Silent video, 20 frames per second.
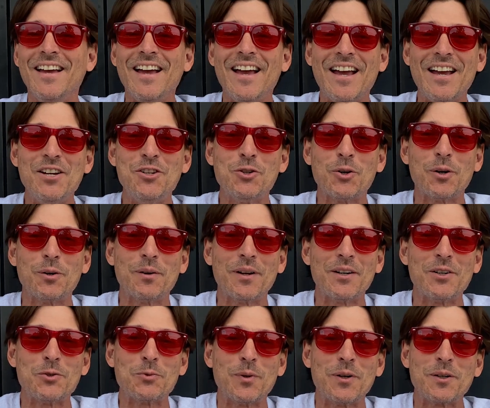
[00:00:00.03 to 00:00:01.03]
Hey
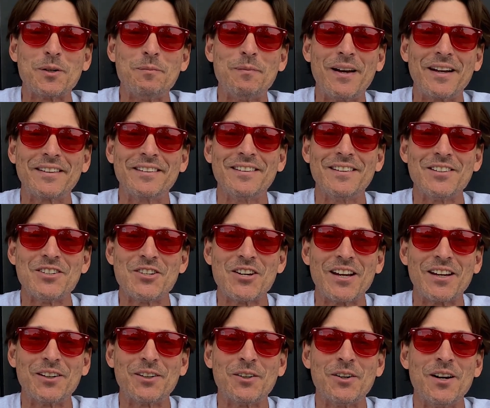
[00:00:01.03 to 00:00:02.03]
Joyriders, welcome back to the
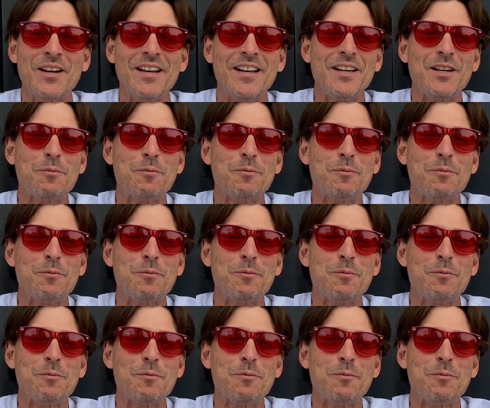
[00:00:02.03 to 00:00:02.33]
channel.